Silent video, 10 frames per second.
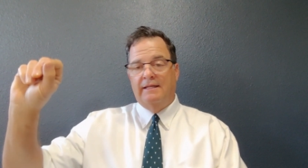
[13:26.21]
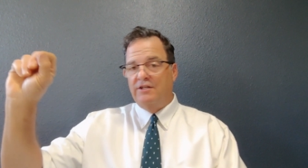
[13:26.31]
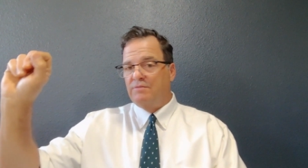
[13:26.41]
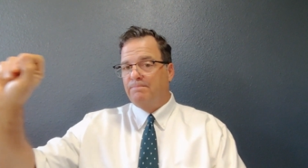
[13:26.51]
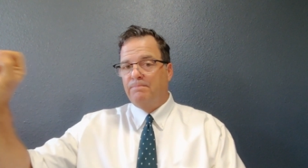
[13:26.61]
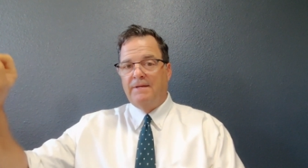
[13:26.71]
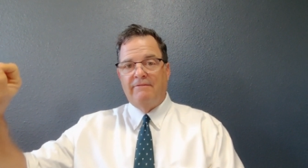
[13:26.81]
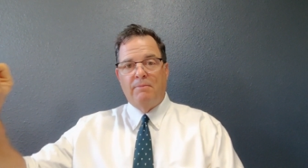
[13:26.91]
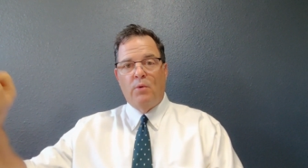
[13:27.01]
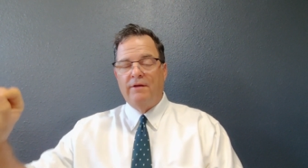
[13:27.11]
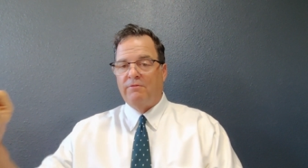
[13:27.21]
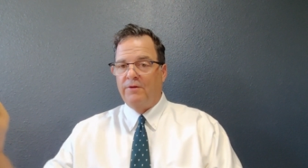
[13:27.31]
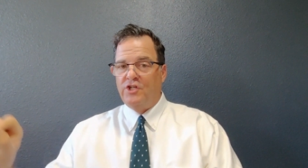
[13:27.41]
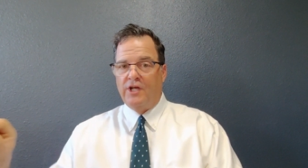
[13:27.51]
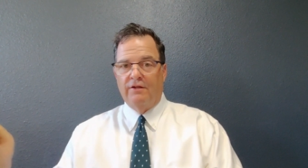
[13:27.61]
Just give a point for
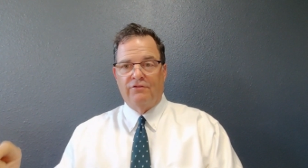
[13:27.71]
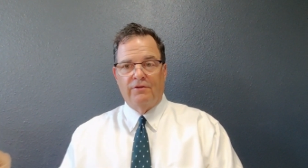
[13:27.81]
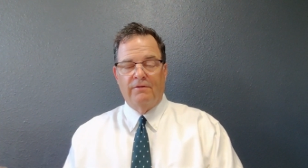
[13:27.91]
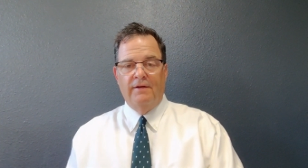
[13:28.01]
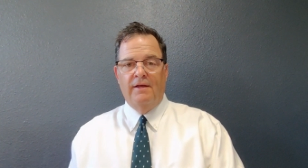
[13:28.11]
each answer,